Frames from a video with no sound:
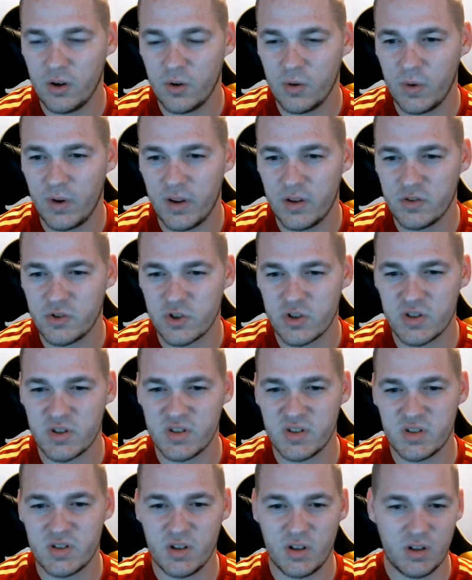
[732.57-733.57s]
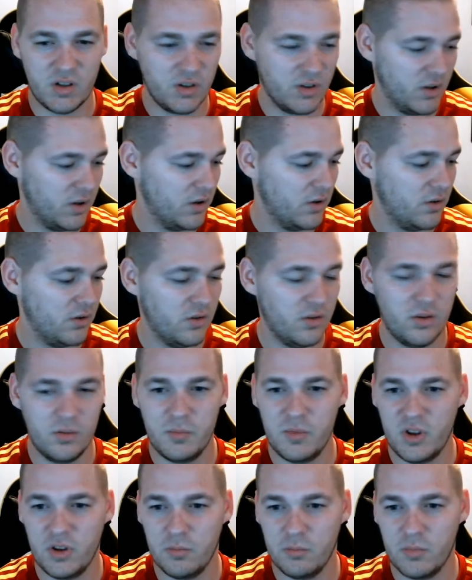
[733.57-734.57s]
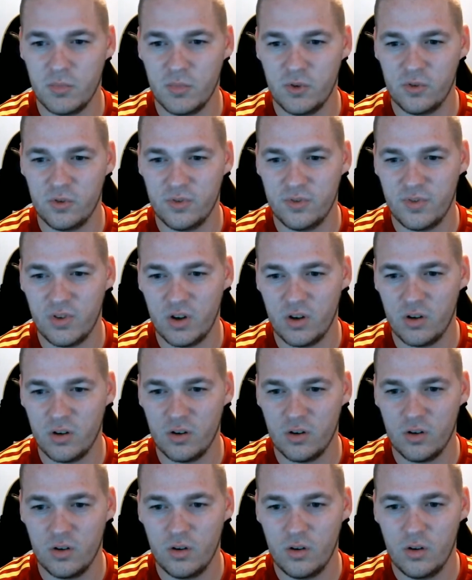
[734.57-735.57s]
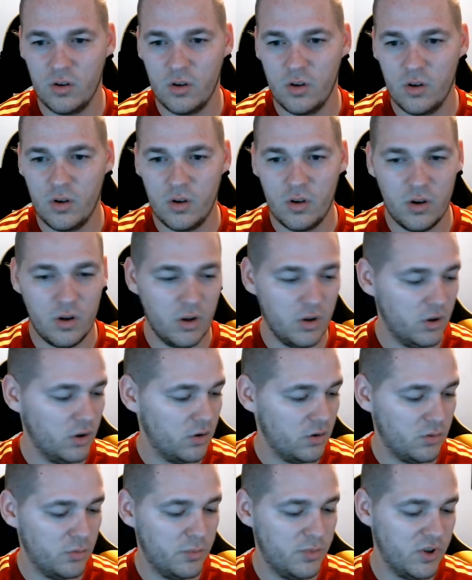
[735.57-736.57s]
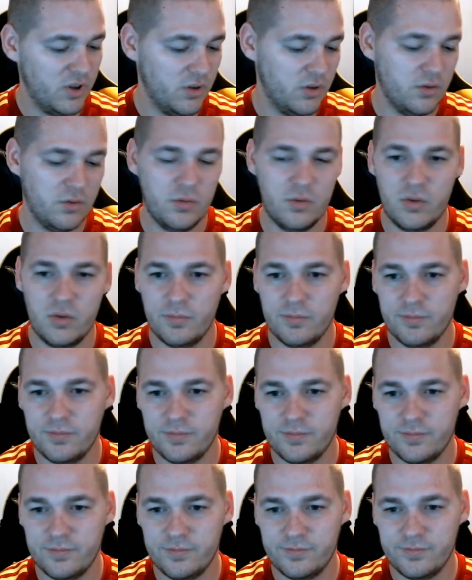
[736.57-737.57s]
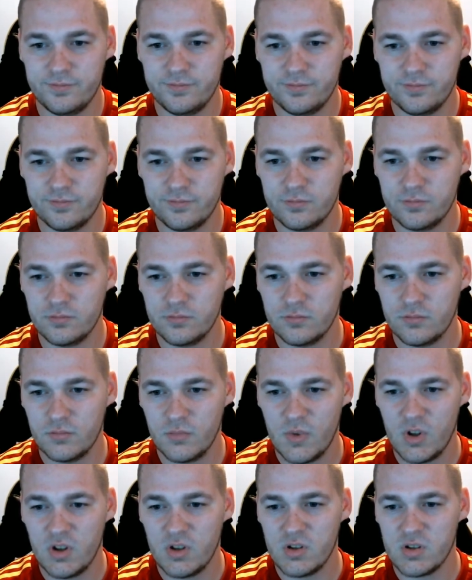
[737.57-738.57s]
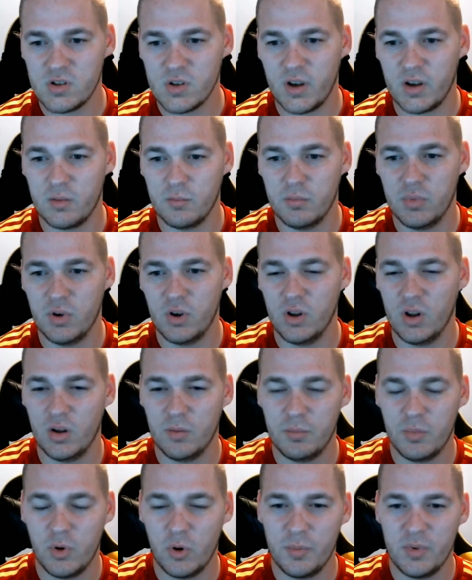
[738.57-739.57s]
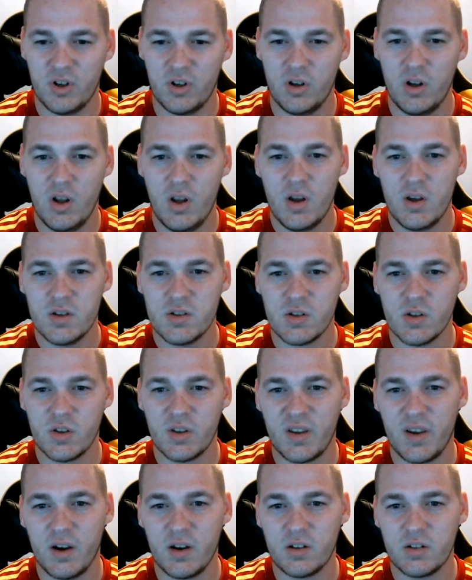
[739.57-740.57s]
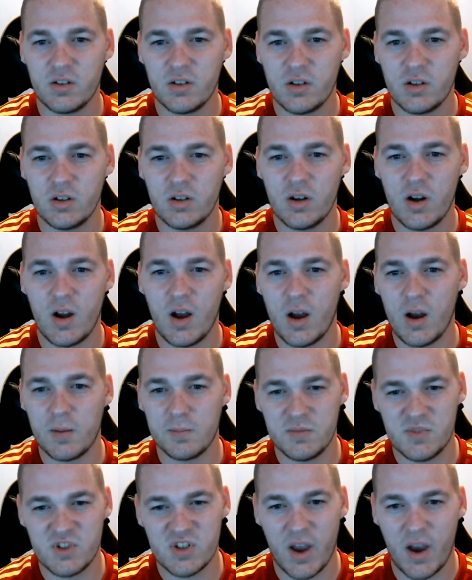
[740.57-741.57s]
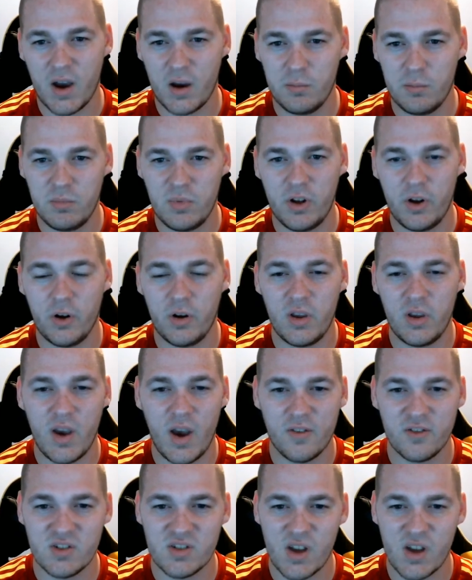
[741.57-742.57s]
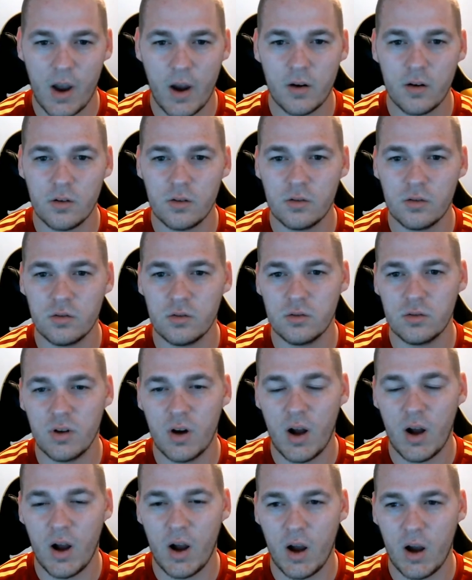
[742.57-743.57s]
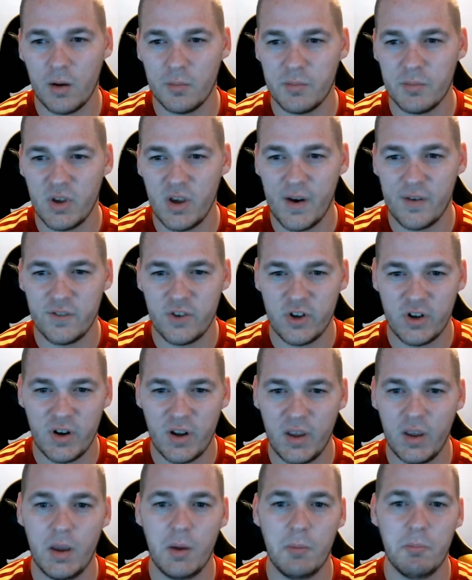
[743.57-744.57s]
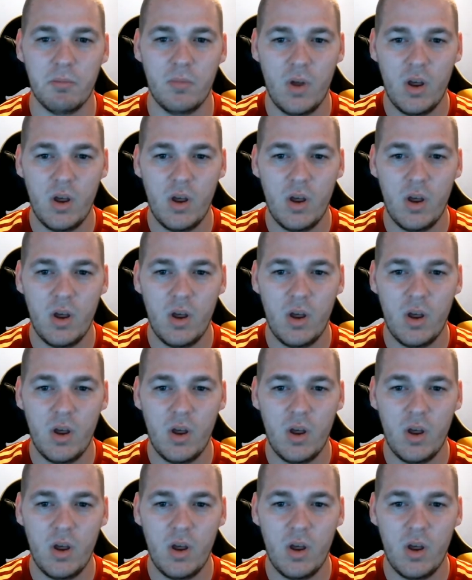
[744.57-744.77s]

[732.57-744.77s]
interesting. Here, let me move here a little bit. Whoop. So I can pull up open. So the character tab, you have a title, you have your name,